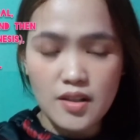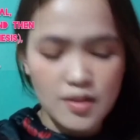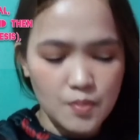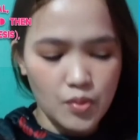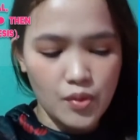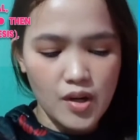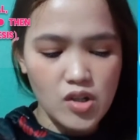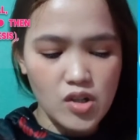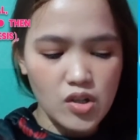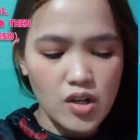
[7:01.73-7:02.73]
the
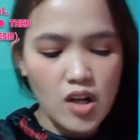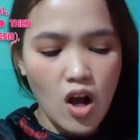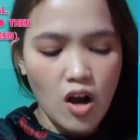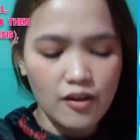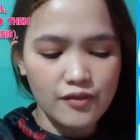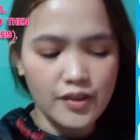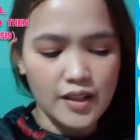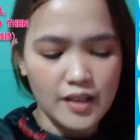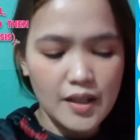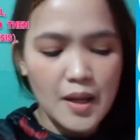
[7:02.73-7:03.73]
separation of the
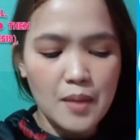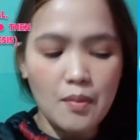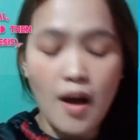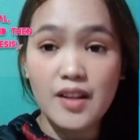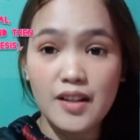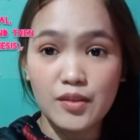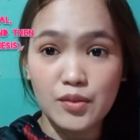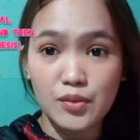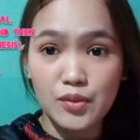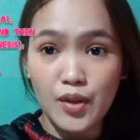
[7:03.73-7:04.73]
body
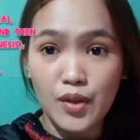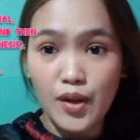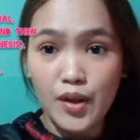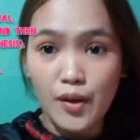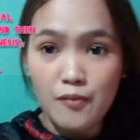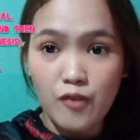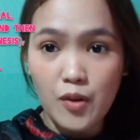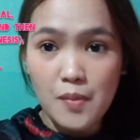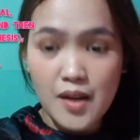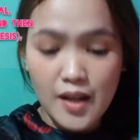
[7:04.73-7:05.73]
into
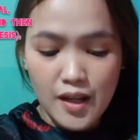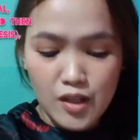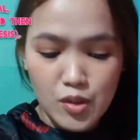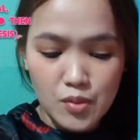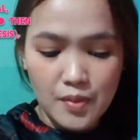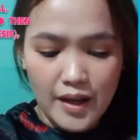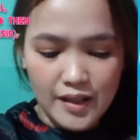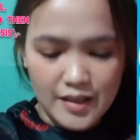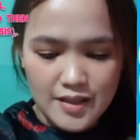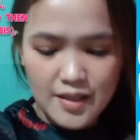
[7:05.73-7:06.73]
forming a new
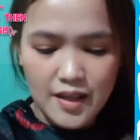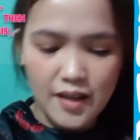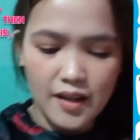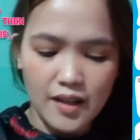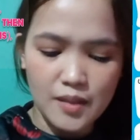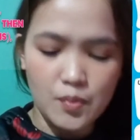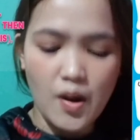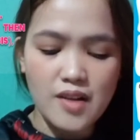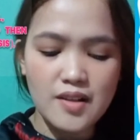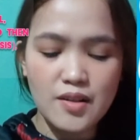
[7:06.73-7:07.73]
bodies. In the
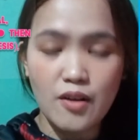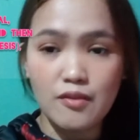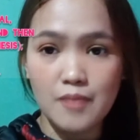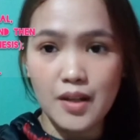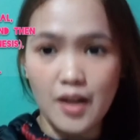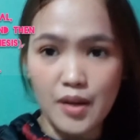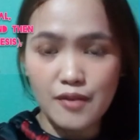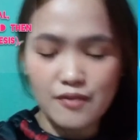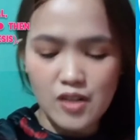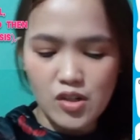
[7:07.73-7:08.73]
process of binary
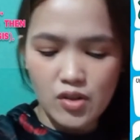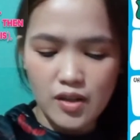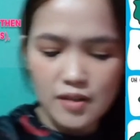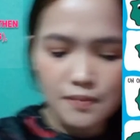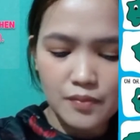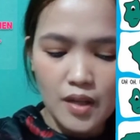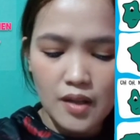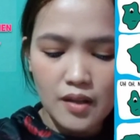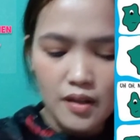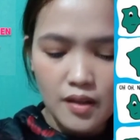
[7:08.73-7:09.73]
fission,
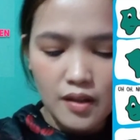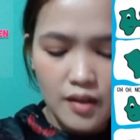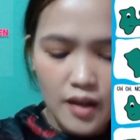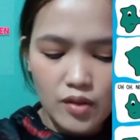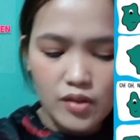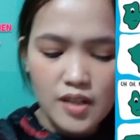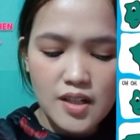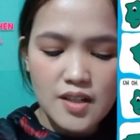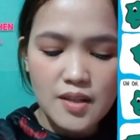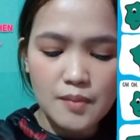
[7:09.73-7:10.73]
an
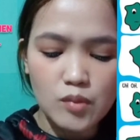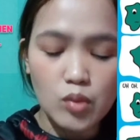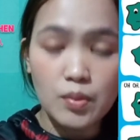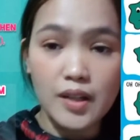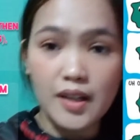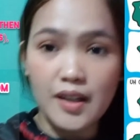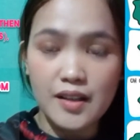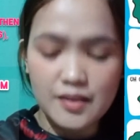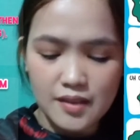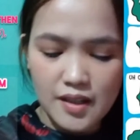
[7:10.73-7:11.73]
organism
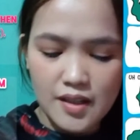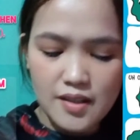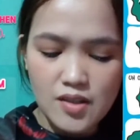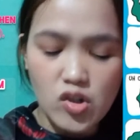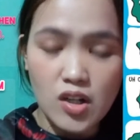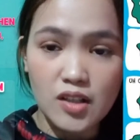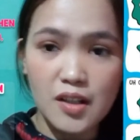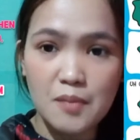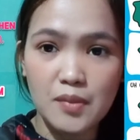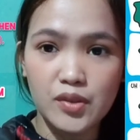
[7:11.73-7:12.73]
duplicates its
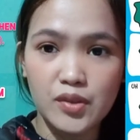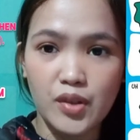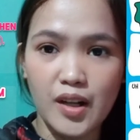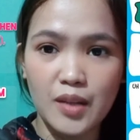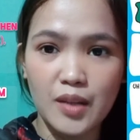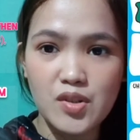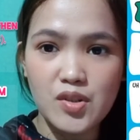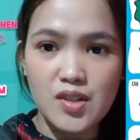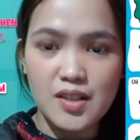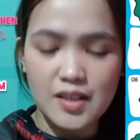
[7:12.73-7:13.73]
genetic material, which
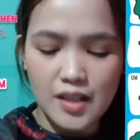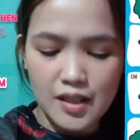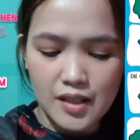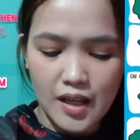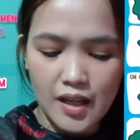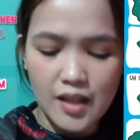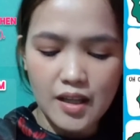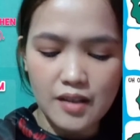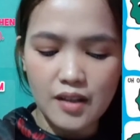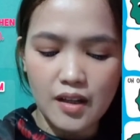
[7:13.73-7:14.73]
is the DNA,
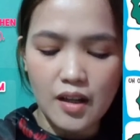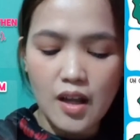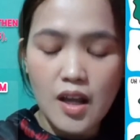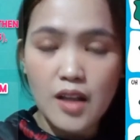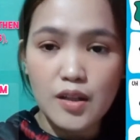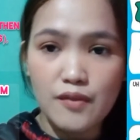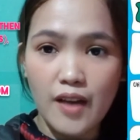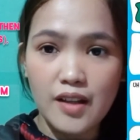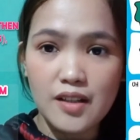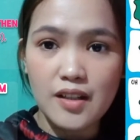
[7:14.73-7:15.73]
and then
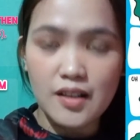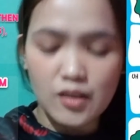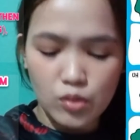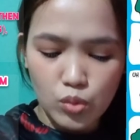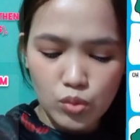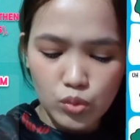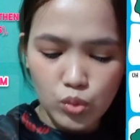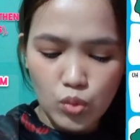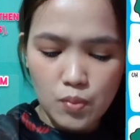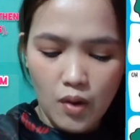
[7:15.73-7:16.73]
divide it into
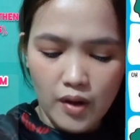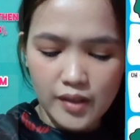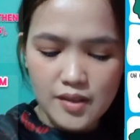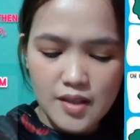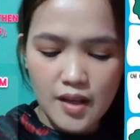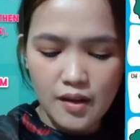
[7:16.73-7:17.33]
two parts